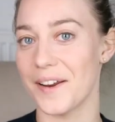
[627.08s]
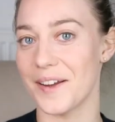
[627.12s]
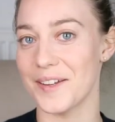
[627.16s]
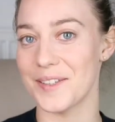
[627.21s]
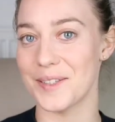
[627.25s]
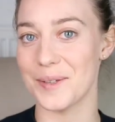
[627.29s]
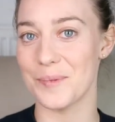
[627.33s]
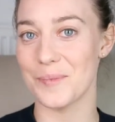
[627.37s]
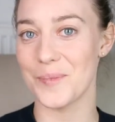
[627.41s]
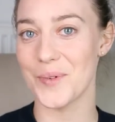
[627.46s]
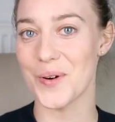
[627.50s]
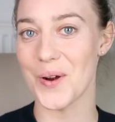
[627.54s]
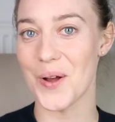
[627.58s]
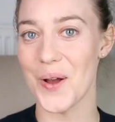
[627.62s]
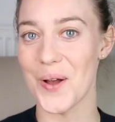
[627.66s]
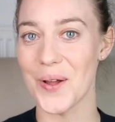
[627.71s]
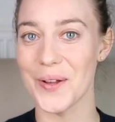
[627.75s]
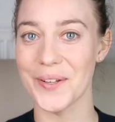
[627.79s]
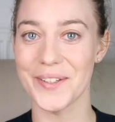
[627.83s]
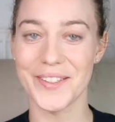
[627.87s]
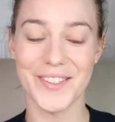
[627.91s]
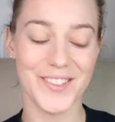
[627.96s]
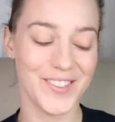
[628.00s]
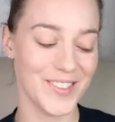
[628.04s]
Nice and
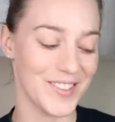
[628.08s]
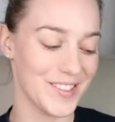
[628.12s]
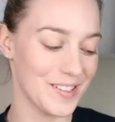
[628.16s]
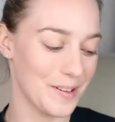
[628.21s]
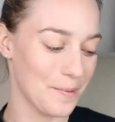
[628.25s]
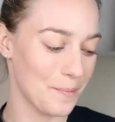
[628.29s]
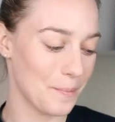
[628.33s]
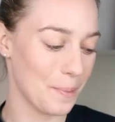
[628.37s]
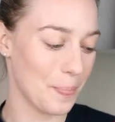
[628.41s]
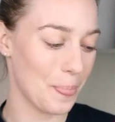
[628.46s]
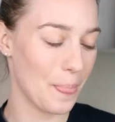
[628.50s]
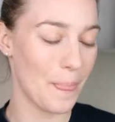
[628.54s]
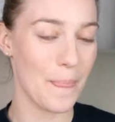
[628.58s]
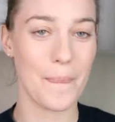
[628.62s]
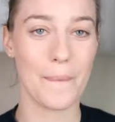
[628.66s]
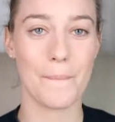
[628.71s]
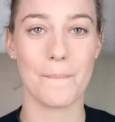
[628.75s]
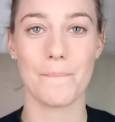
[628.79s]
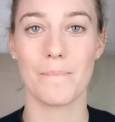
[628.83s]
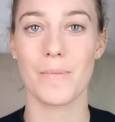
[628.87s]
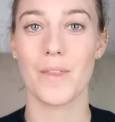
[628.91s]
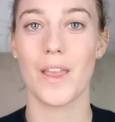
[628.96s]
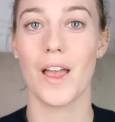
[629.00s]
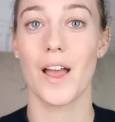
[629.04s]
bronzed.
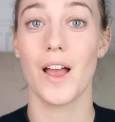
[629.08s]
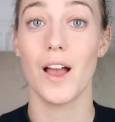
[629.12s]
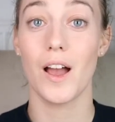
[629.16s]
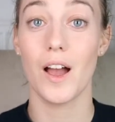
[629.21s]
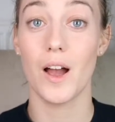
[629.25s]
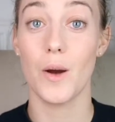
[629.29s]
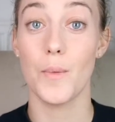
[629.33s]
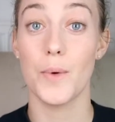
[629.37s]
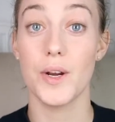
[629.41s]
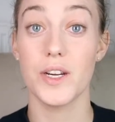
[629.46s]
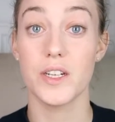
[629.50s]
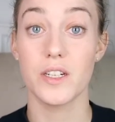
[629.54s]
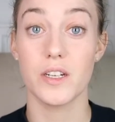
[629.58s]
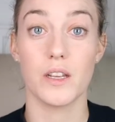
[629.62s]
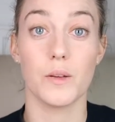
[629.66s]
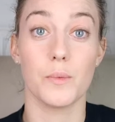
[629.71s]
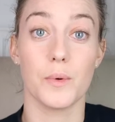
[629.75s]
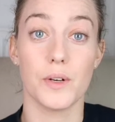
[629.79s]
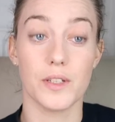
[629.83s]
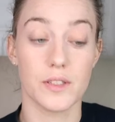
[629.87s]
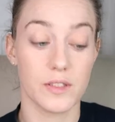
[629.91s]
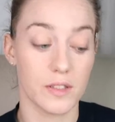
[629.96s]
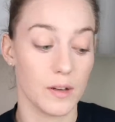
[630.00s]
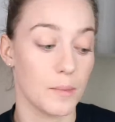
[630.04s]
I wish
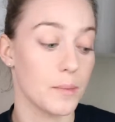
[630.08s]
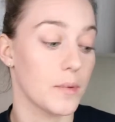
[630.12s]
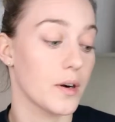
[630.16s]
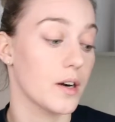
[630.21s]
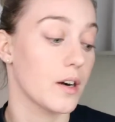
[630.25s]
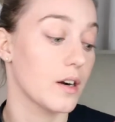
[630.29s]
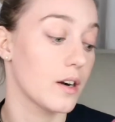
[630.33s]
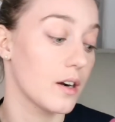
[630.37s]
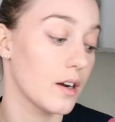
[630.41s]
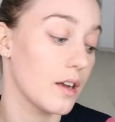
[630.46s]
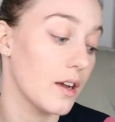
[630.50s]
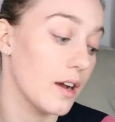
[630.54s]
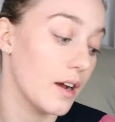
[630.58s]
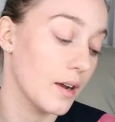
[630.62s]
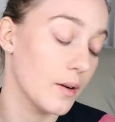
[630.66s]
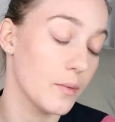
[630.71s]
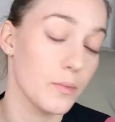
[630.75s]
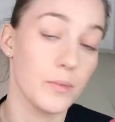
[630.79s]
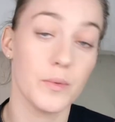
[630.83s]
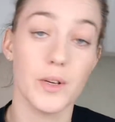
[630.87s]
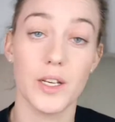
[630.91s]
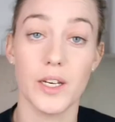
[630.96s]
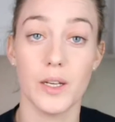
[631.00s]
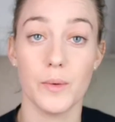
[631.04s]
it was summer. I
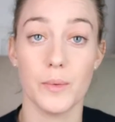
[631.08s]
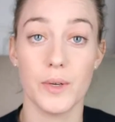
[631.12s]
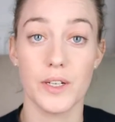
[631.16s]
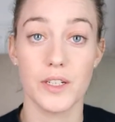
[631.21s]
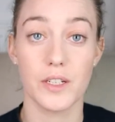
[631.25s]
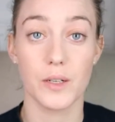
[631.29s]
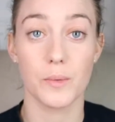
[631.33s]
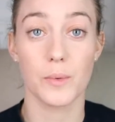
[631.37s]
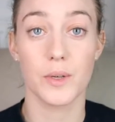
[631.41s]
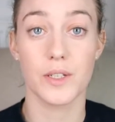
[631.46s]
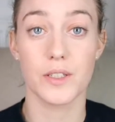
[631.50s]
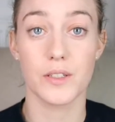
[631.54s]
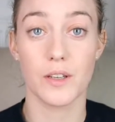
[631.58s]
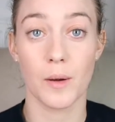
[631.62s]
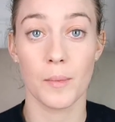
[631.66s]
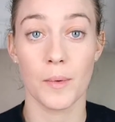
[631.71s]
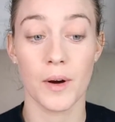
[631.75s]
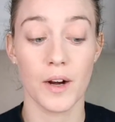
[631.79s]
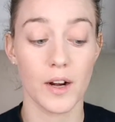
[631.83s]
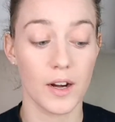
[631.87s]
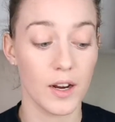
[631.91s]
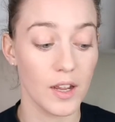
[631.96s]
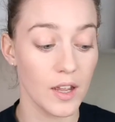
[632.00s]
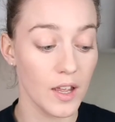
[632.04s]
really wish it was
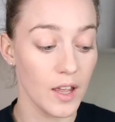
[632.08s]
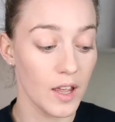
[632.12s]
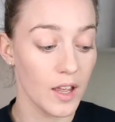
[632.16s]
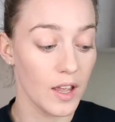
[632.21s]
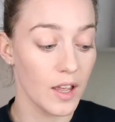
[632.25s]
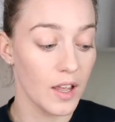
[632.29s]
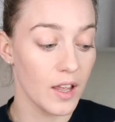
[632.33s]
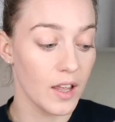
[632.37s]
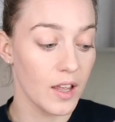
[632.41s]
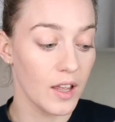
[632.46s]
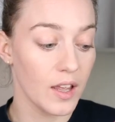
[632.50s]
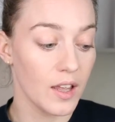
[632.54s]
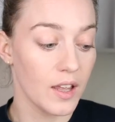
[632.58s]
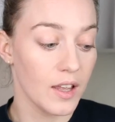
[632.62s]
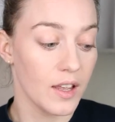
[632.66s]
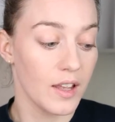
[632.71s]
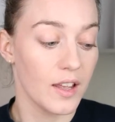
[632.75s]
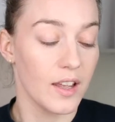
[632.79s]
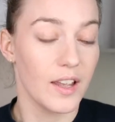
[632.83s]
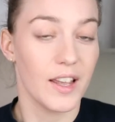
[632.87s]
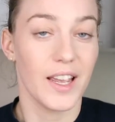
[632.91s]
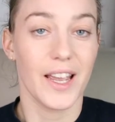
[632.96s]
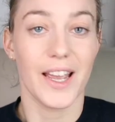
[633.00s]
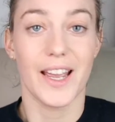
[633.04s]
summer.
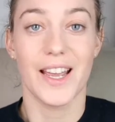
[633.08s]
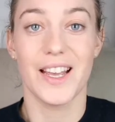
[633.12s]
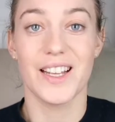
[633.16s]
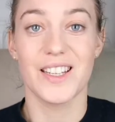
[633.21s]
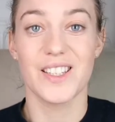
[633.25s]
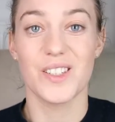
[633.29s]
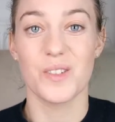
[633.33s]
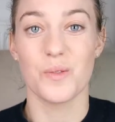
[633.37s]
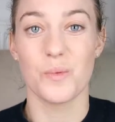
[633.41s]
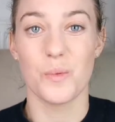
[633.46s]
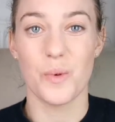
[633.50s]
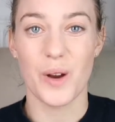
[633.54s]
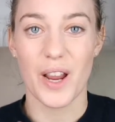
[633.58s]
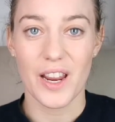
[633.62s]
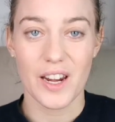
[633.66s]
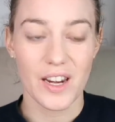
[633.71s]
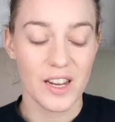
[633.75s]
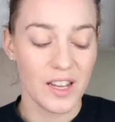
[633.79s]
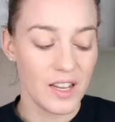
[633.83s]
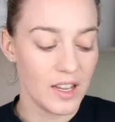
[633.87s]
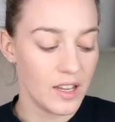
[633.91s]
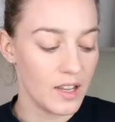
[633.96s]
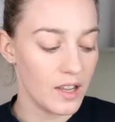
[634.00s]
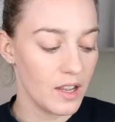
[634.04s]
It's
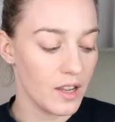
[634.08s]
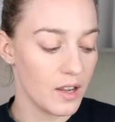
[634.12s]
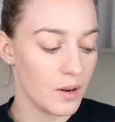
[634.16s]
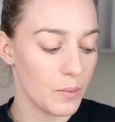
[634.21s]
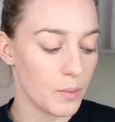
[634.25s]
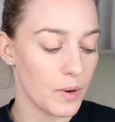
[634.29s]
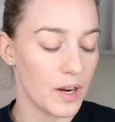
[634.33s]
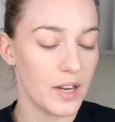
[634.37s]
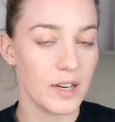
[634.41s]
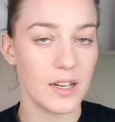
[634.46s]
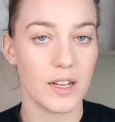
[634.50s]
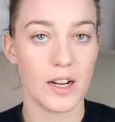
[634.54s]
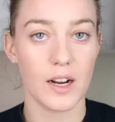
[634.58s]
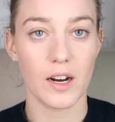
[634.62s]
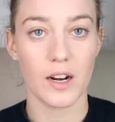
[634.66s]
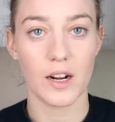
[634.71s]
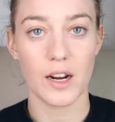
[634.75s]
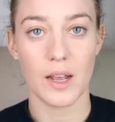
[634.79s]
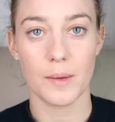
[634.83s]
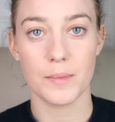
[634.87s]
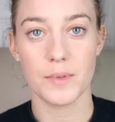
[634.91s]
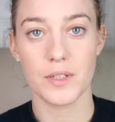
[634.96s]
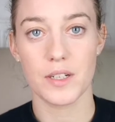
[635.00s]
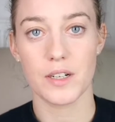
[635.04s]
rainy right here
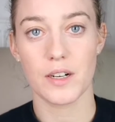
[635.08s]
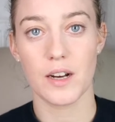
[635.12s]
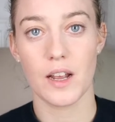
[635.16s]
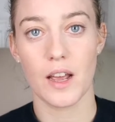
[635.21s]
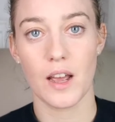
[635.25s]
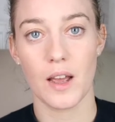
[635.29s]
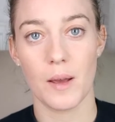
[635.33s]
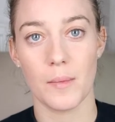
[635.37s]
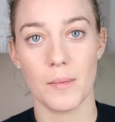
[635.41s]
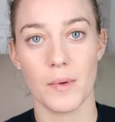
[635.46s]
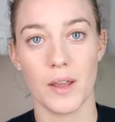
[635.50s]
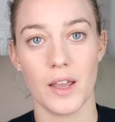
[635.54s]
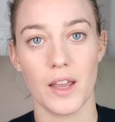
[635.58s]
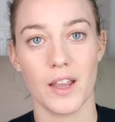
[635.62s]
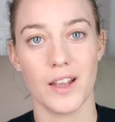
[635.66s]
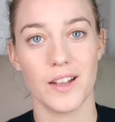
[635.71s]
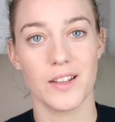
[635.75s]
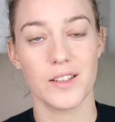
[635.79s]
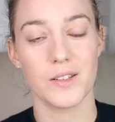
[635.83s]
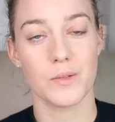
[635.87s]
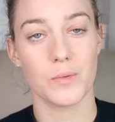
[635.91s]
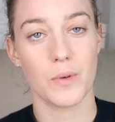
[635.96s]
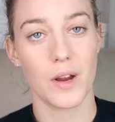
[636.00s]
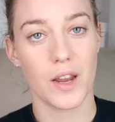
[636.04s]
in Amsterdam.
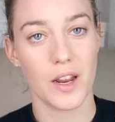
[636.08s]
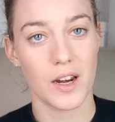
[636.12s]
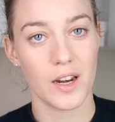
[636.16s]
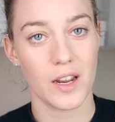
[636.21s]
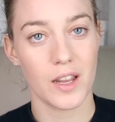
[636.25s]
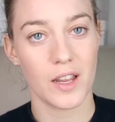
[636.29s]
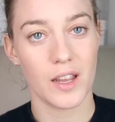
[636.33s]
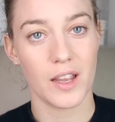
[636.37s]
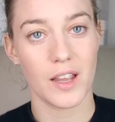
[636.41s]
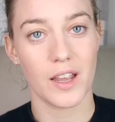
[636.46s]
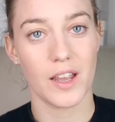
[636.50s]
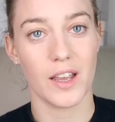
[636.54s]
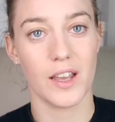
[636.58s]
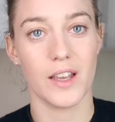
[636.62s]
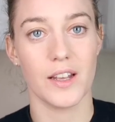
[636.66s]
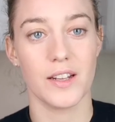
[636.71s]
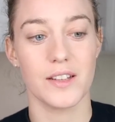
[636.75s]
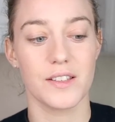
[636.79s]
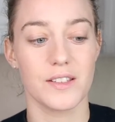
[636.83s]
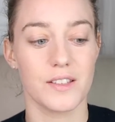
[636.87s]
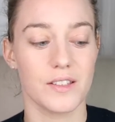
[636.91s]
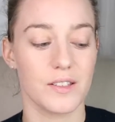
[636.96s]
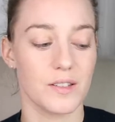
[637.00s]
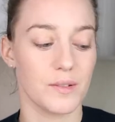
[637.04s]
It's rainy,
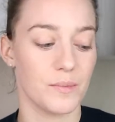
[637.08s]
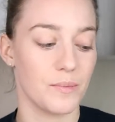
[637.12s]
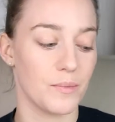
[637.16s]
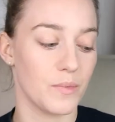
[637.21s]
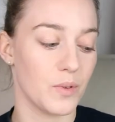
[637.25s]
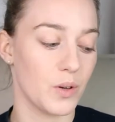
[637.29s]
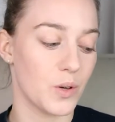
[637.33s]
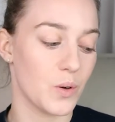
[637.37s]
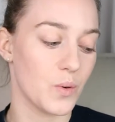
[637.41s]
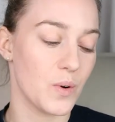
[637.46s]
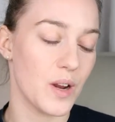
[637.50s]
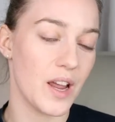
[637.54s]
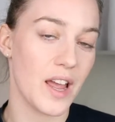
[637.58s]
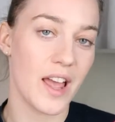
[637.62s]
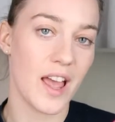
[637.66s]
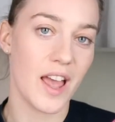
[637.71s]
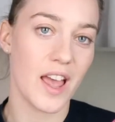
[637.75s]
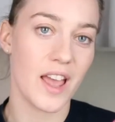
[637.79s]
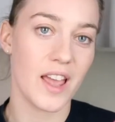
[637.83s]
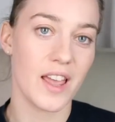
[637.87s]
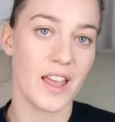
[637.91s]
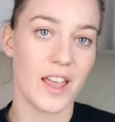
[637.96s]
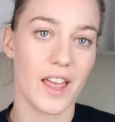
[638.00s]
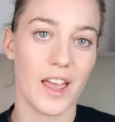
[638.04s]
it's
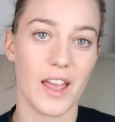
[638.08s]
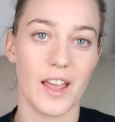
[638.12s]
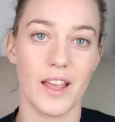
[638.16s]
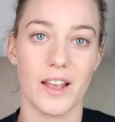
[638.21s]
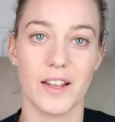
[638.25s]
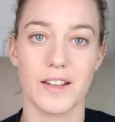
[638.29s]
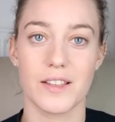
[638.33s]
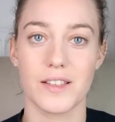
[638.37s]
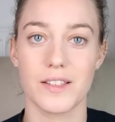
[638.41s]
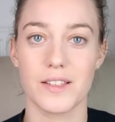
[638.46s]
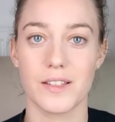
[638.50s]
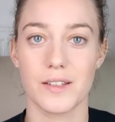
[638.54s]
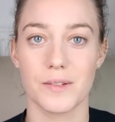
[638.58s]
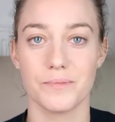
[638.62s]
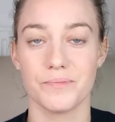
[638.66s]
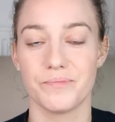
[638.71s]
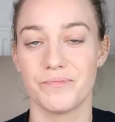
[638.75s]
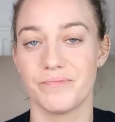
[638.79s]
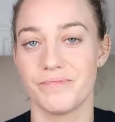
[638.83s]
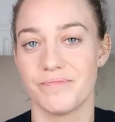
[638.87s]
gray, it's